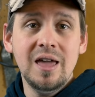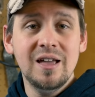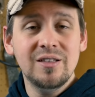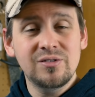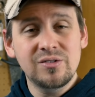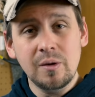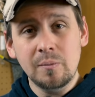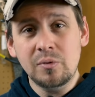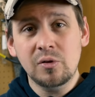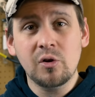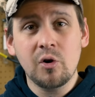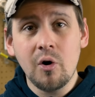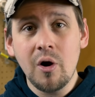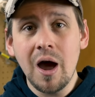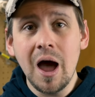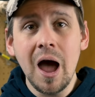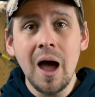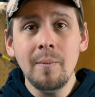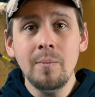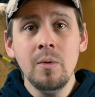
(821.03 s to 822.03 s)
hit
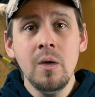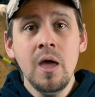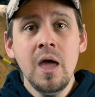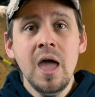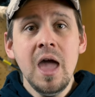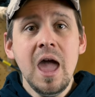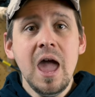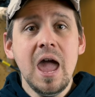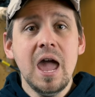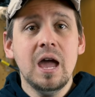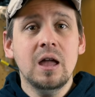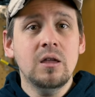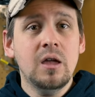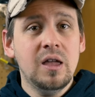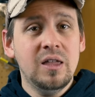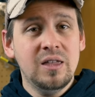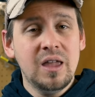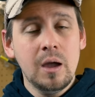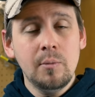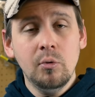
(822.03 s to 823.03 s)
subscribe and
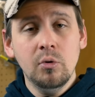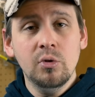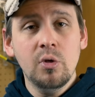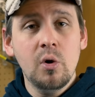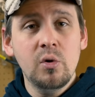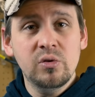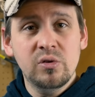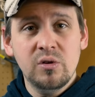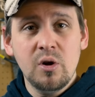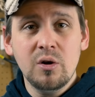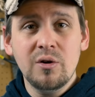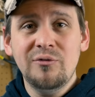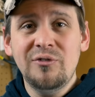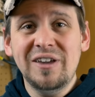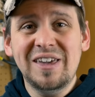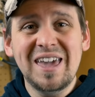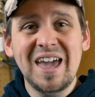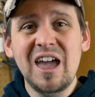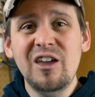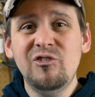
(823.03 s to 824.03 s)
enable those
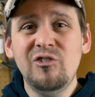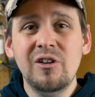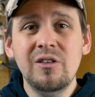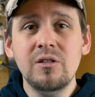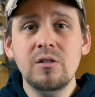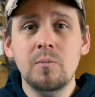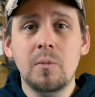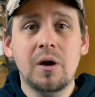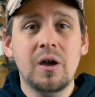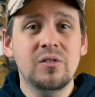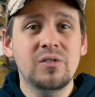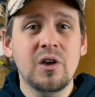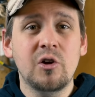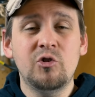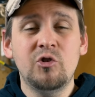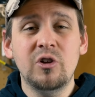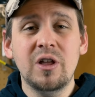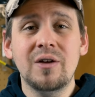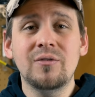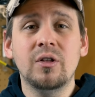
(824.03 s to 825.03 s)
notifications because I
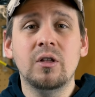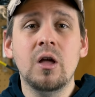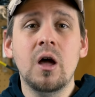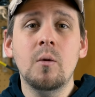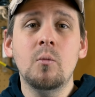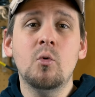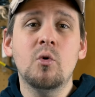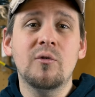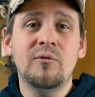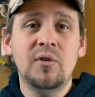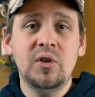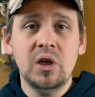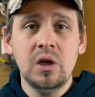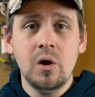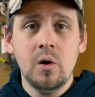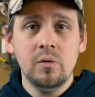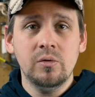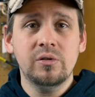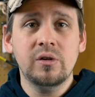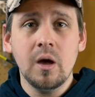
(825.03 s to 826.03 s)
should have a lot more
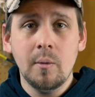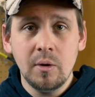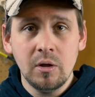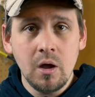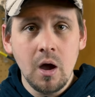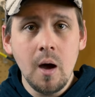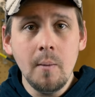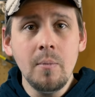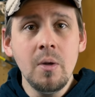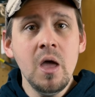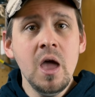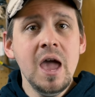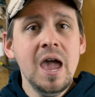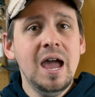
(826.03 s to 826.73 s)
videos coming up.